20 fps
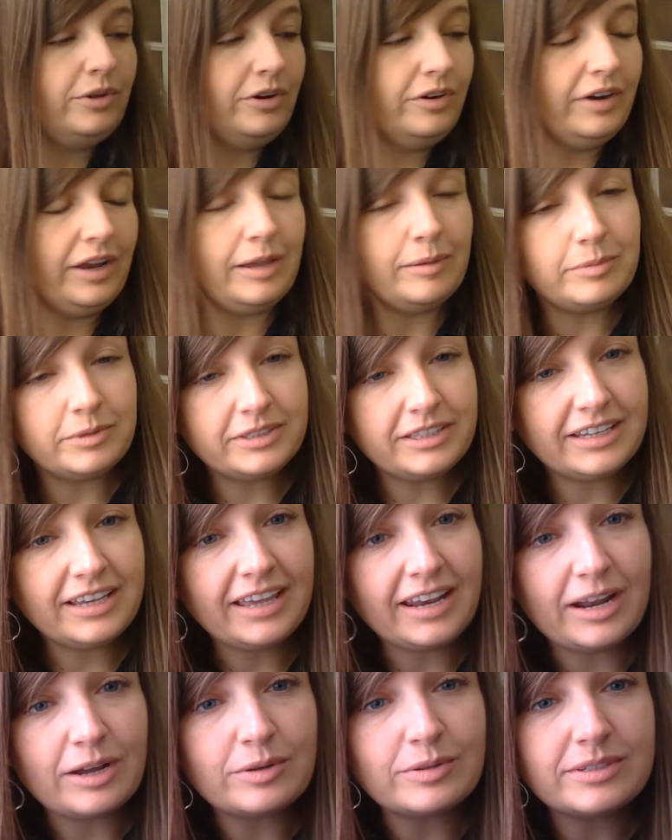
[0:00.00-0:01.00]
you're able to
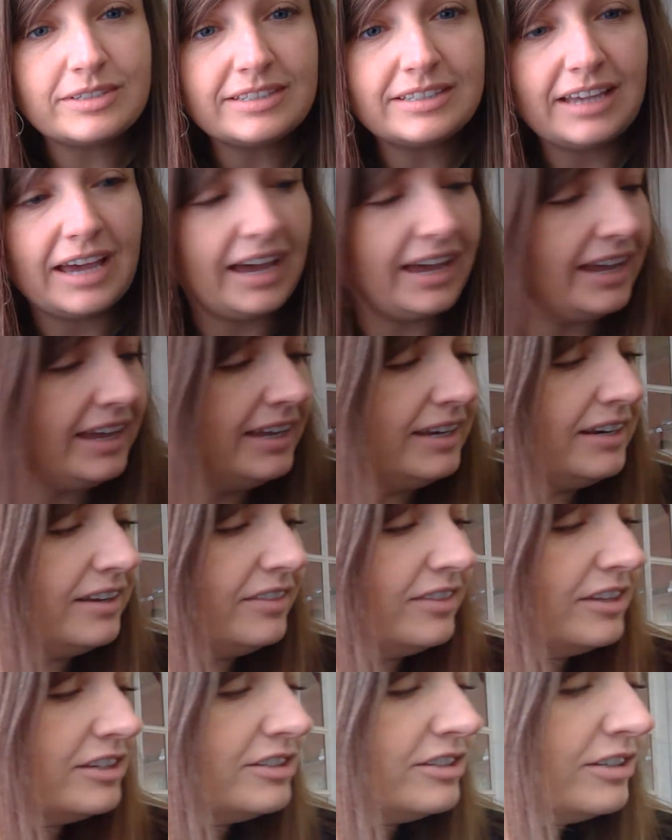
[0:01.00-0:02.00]
get outside
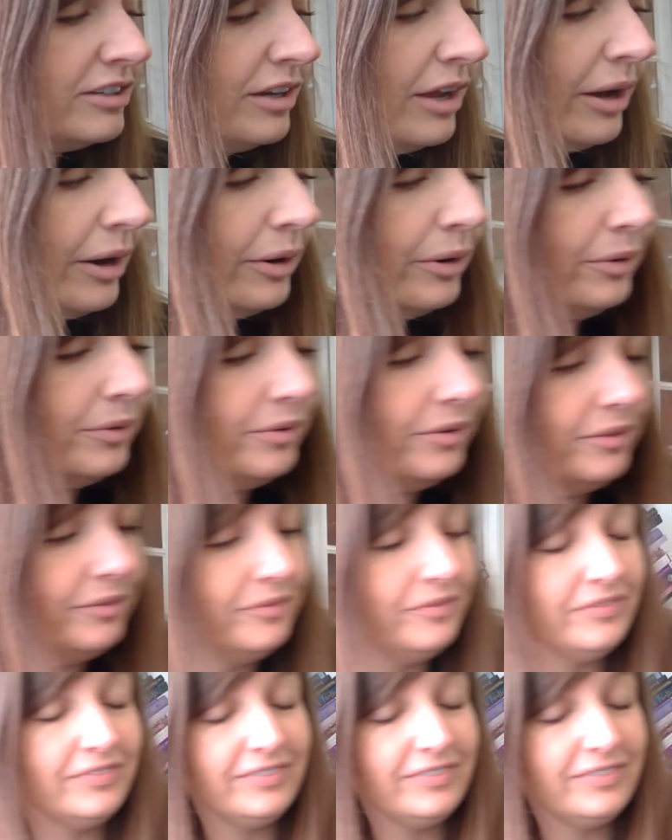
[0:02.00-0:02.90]
in the snow